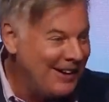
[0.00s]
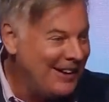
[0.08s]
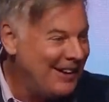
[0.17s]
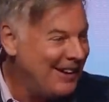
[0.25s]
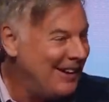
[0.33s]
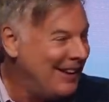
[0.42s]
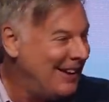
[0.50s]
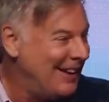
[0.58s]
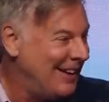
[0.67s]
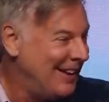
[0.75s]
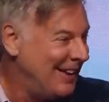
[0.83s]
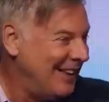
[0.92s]

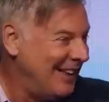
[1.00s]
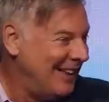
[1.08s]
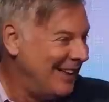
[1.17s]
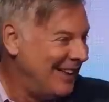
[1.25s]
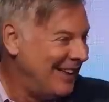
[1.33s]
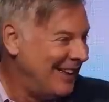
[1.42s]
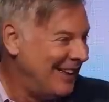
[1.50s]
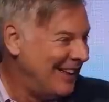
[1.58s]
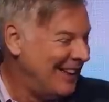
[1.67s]
Nothing is said.